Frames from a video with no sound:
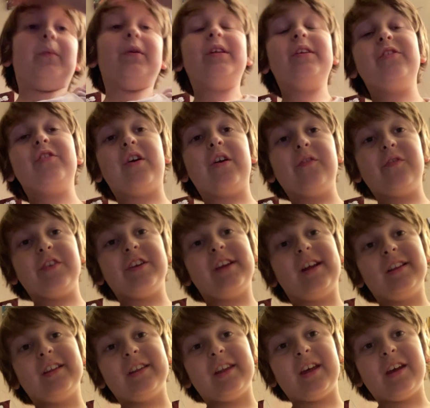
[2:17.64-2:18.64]
really sorry for
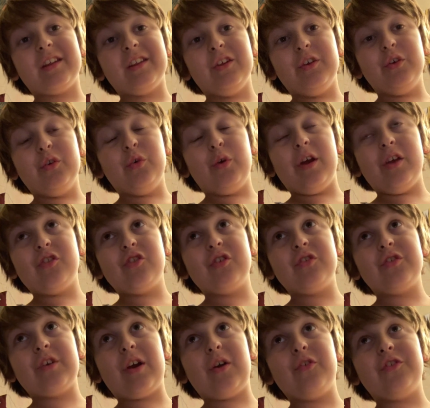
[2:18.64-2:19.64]
yelling at you. It's
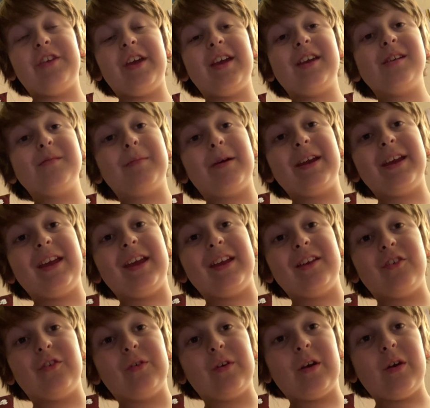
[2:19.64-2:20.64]
just I was taking my
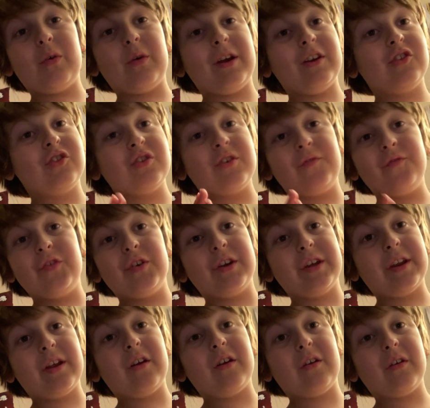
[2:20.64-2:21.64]
anger out. I should have took it
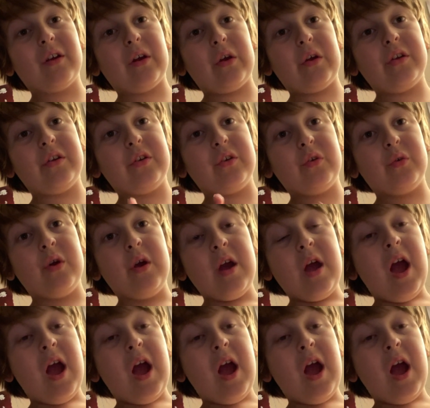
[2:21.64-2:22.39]
out of you.